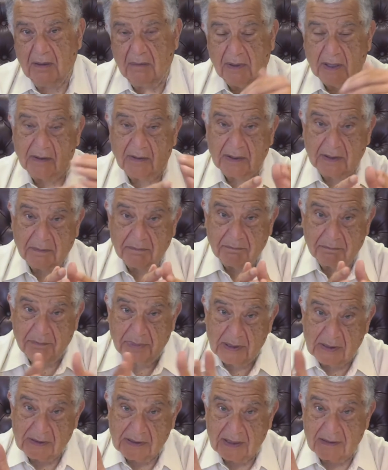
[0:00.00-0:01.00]
We're going to
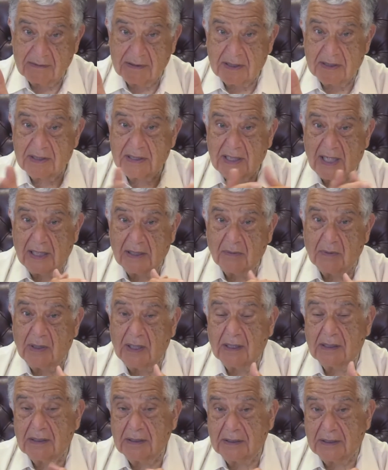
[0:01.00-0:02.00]
build out the
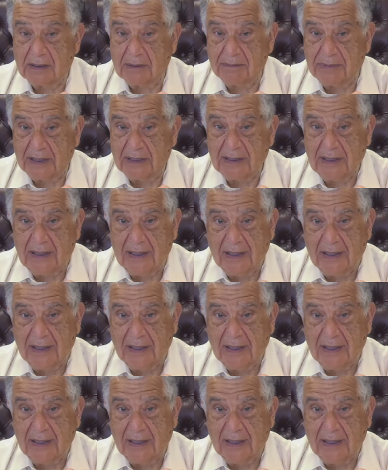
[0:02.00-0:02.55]
sidewalk a little bit,